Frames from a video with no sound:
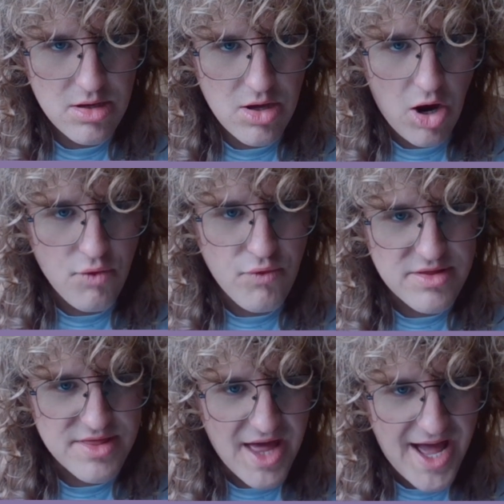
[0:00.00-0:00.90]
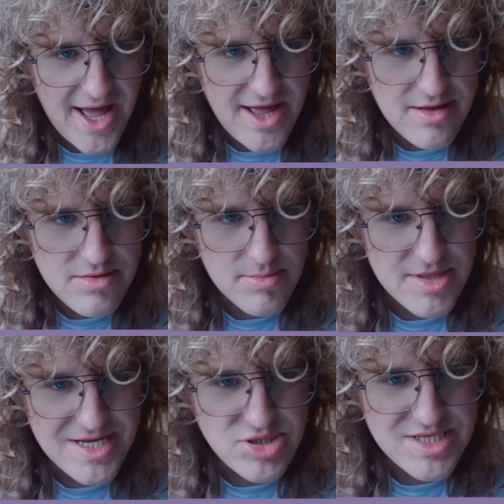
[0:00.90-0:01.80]
Oh, rook there? No, but
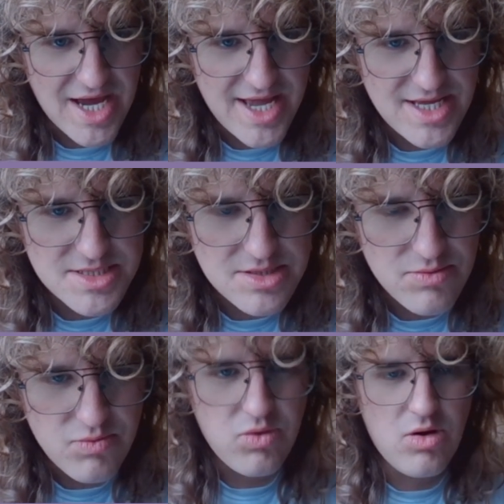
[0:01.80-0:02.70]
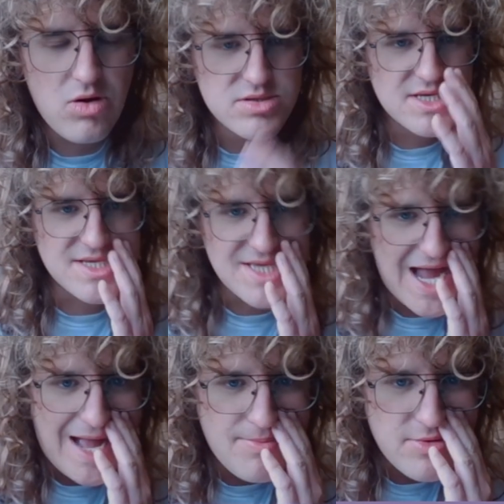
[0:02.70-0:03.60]
then just takes. What is
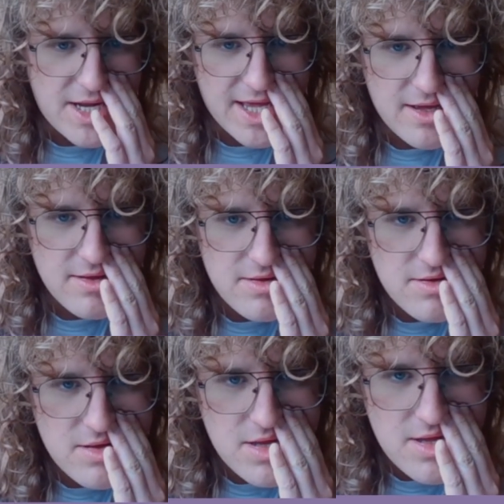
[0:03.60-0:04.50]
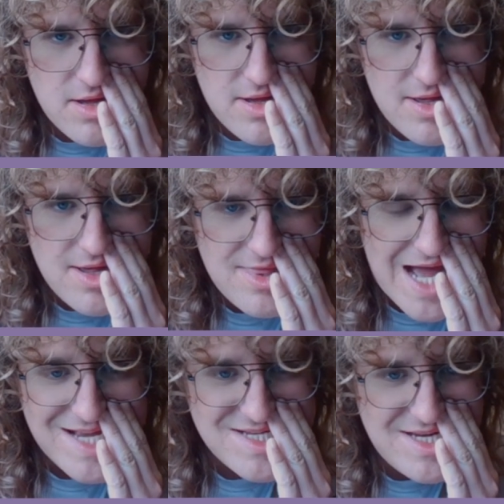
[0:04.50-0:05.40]
happening?
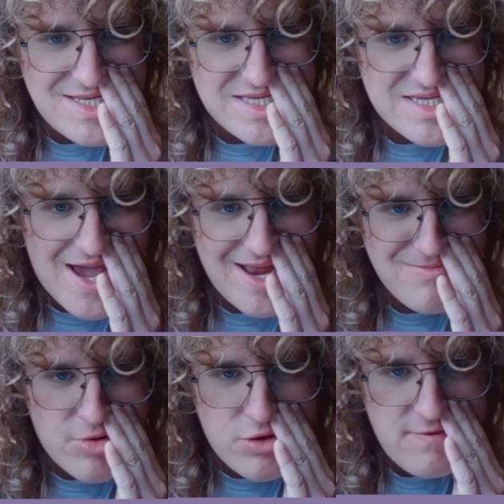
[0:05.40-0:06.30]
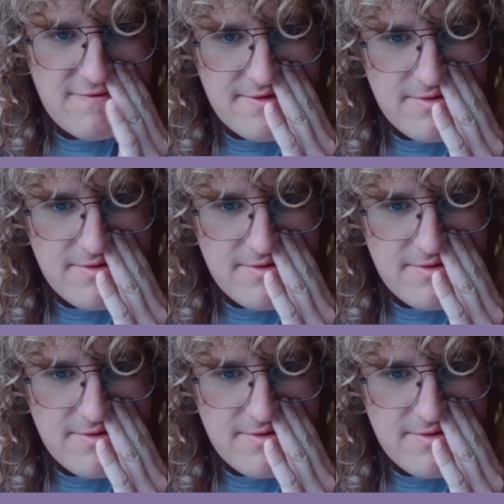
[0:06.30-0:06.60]
That's an insane move.